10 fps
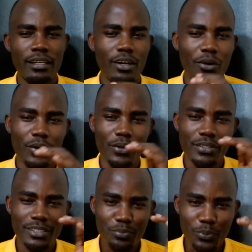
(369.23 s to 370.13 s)
or
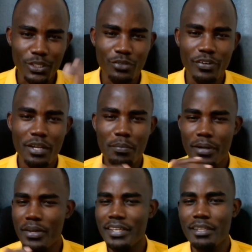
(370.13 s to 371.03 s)
Spotify
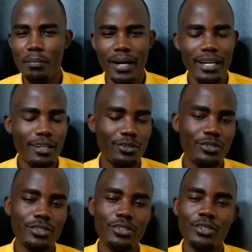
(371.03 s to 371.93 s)
playing the
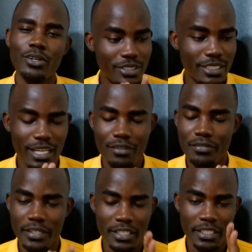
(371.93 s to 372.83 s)
background, won't
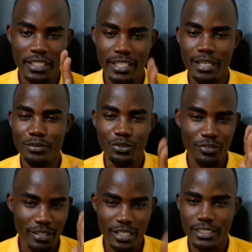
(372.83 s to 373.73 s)
have any hiccups or
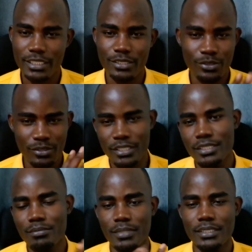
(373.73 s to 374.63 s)
crashes on
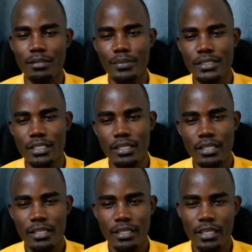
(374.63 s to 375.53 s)
this masterpiece.
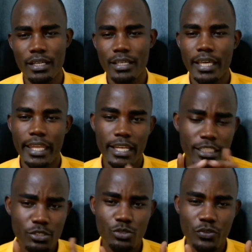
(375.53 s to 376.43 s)
Yeah, and
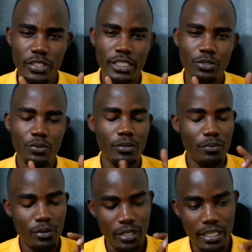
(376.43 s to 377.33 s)
let's not forget
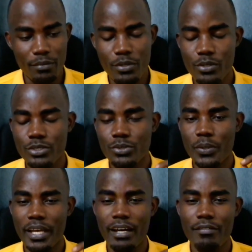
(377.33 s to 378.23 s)
here, because
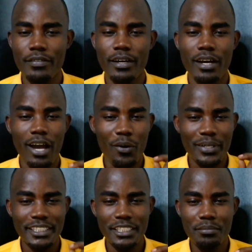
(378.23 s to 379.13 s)
we have a
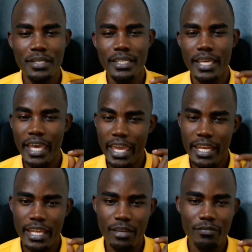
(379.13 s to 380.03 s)
1 TB
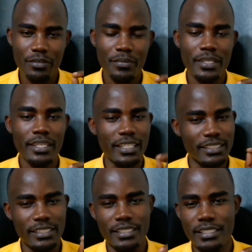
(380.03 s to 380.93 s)
NVMe
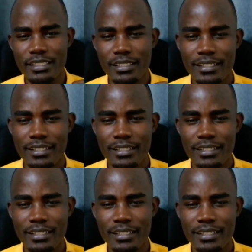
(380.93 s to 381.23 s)
SSD